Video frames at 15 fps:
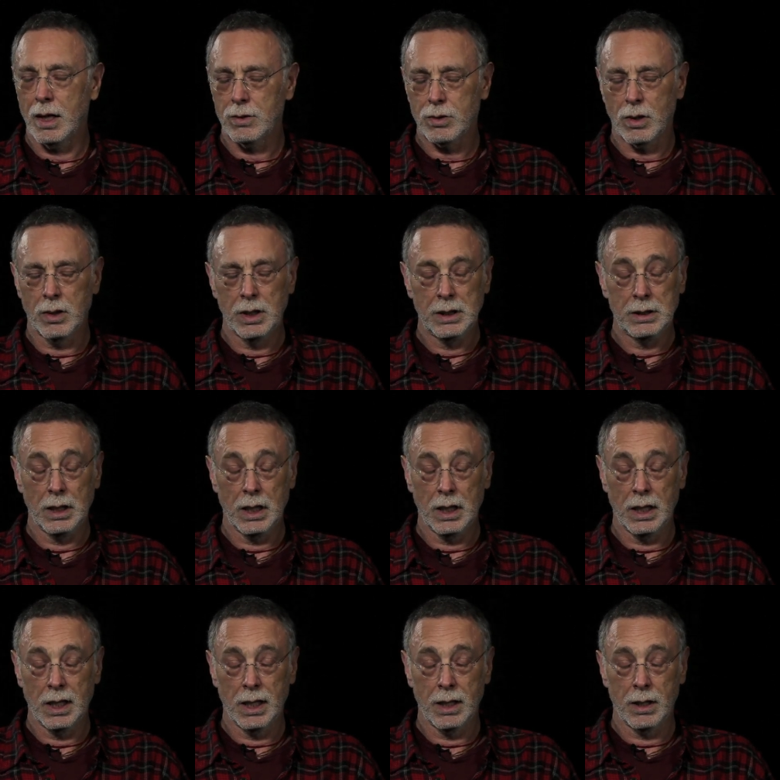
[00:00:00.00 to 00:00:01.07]
So he,
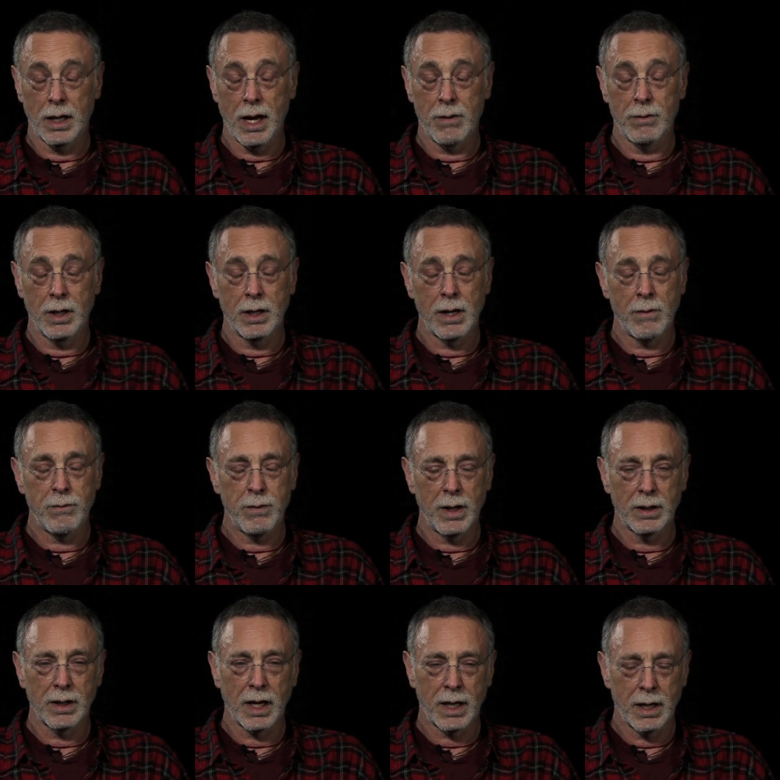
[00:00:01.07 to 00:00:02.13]
it, it
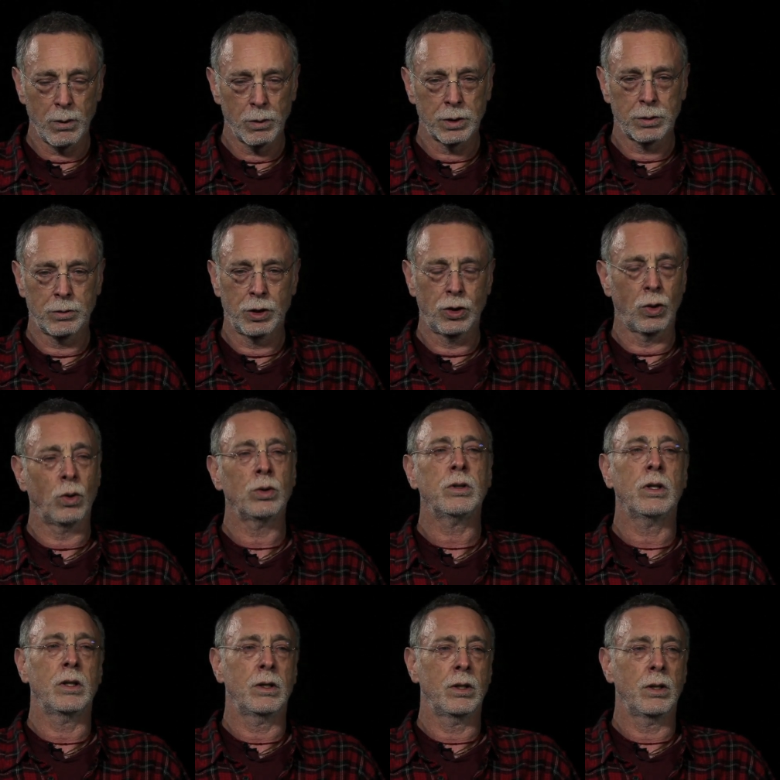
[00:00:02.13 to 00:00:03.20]
felt like he was
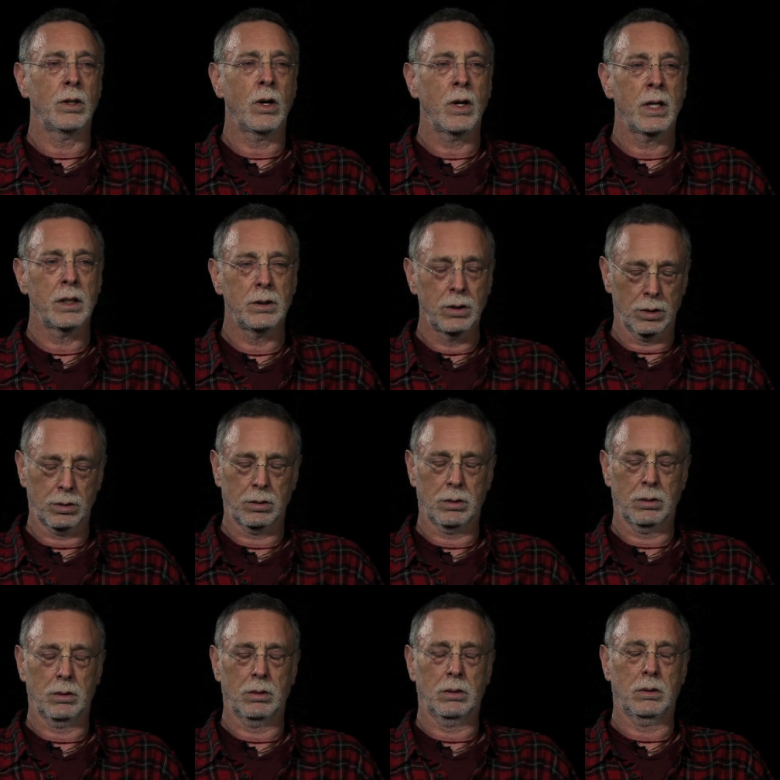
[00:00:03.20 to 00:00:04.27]
jolted, you know, and he just
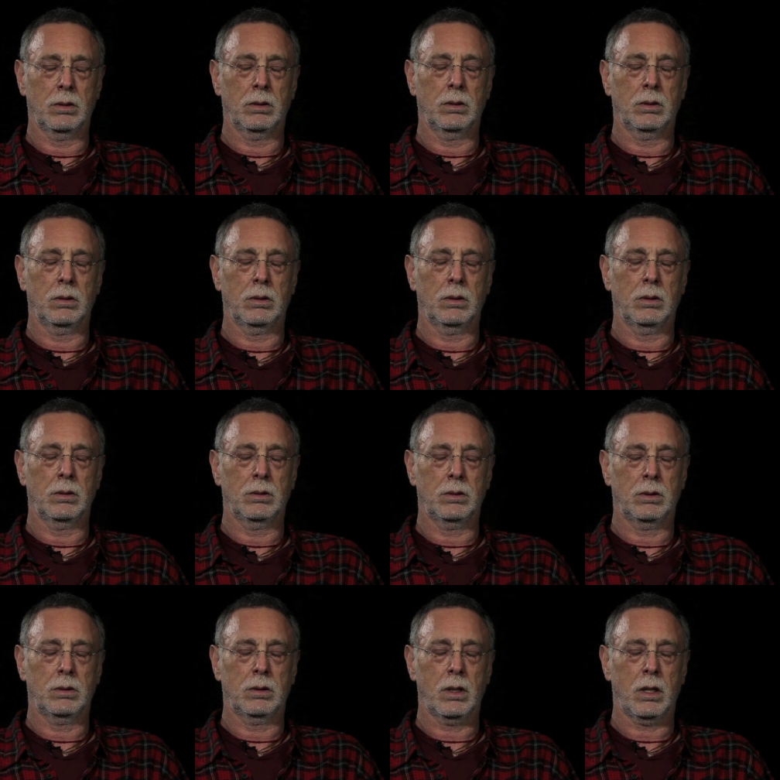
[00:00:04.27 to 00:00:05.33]

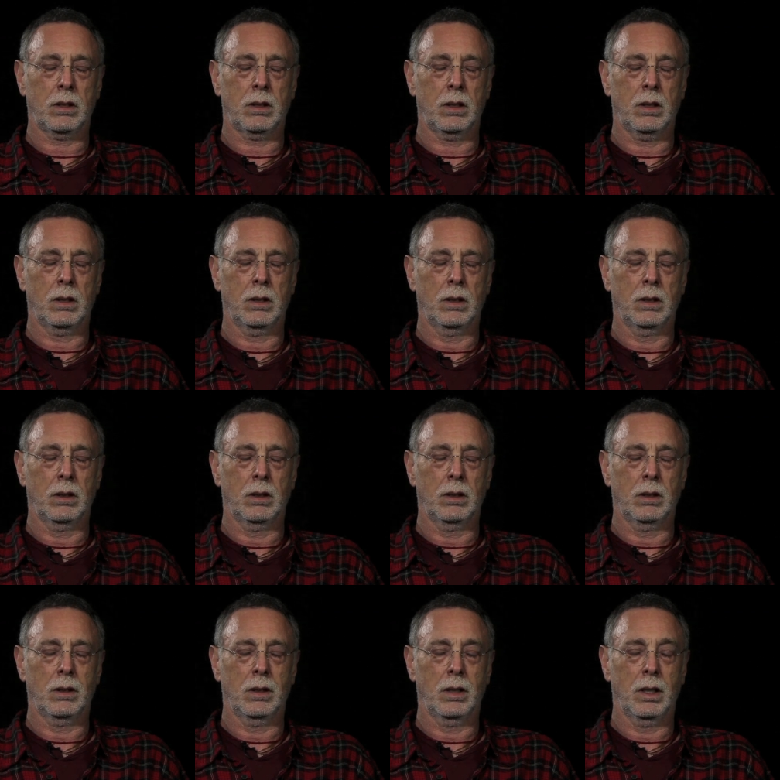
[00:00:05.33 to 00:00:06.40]
sat there.
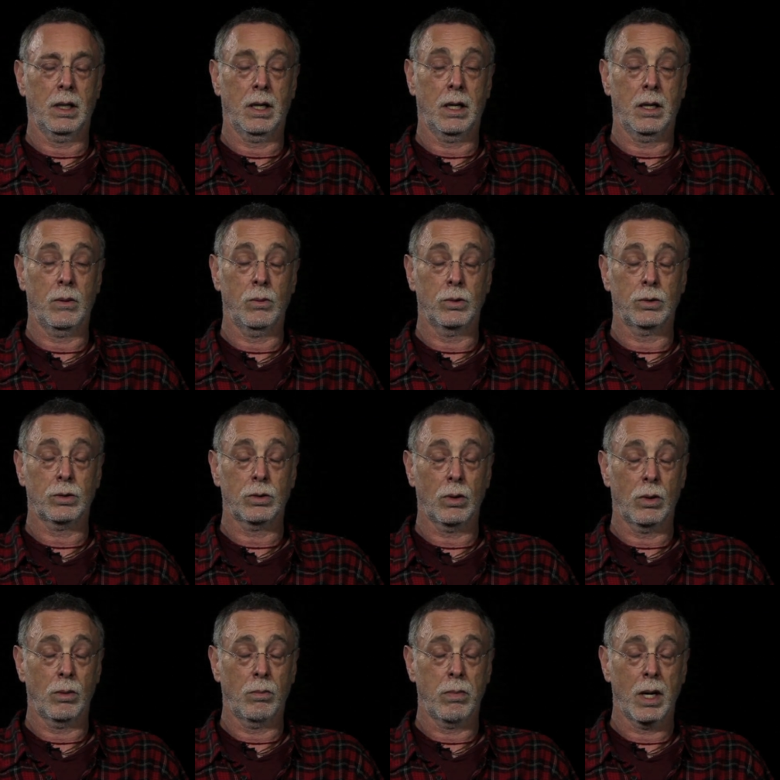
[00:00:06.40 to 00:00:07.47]
And it was
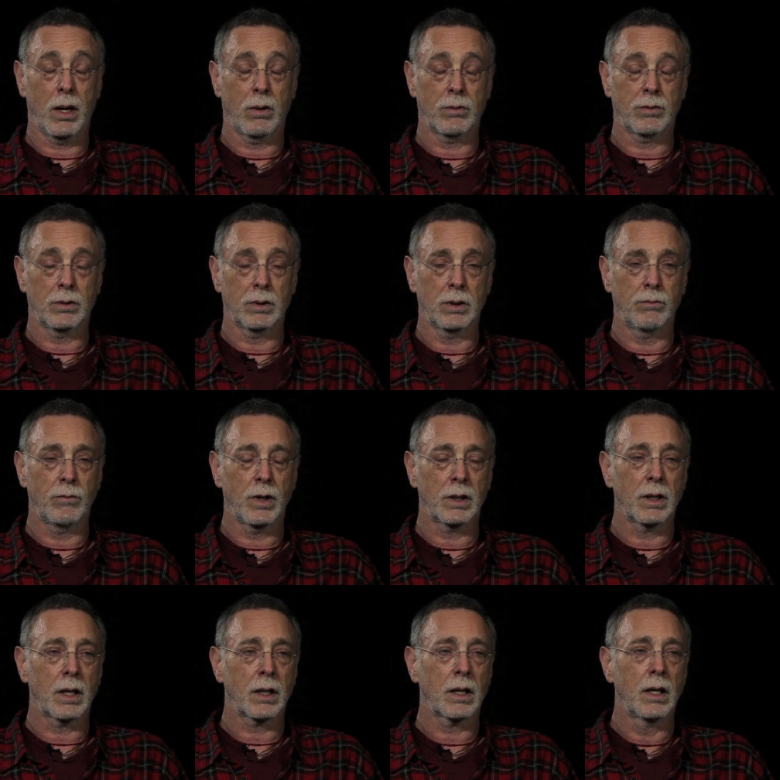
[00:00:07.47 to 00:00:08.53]
so powerful. It
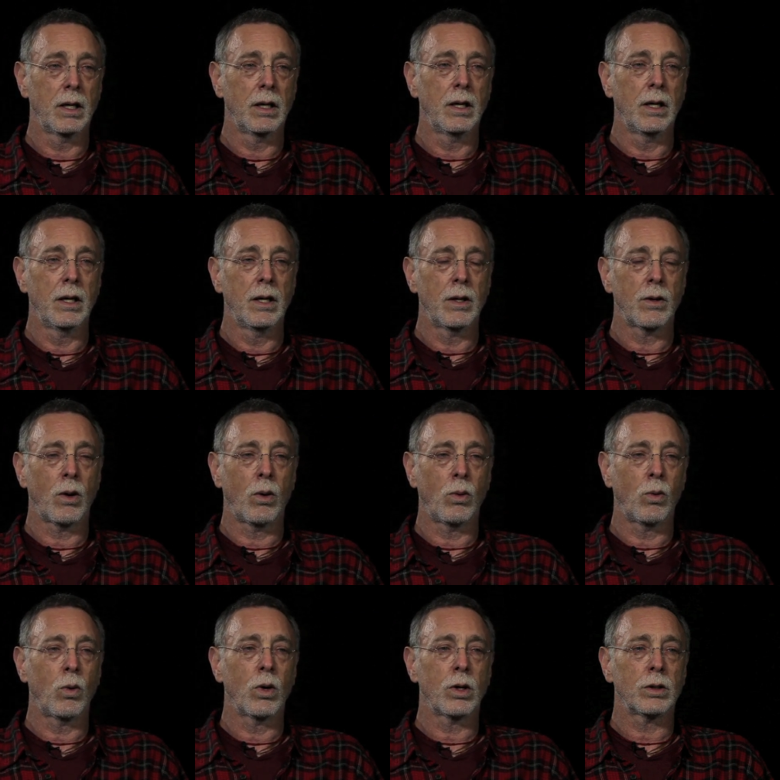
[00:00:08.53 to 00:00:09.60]
felt like the whole
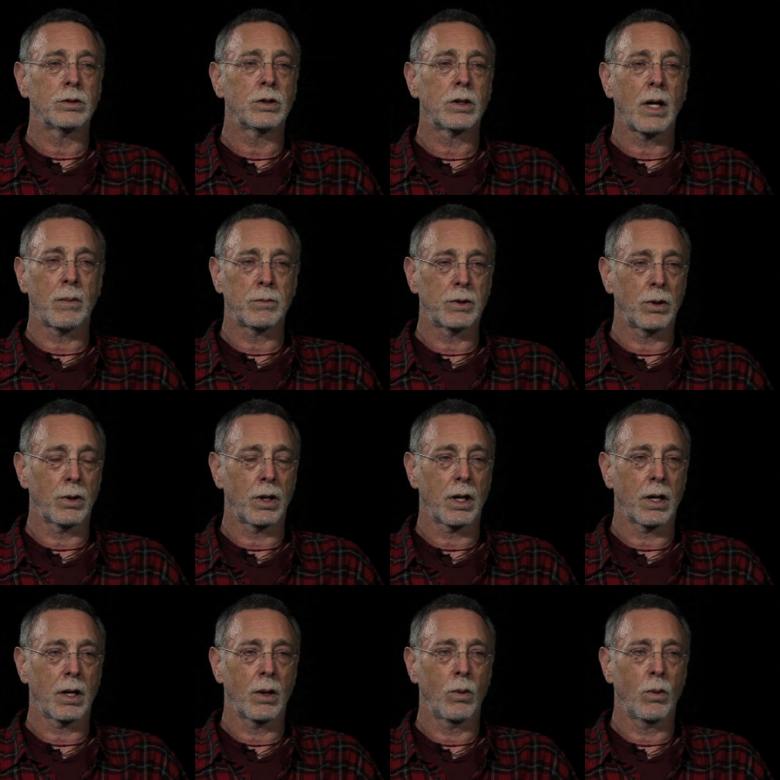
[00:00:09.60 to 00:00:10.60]
world stopped turning.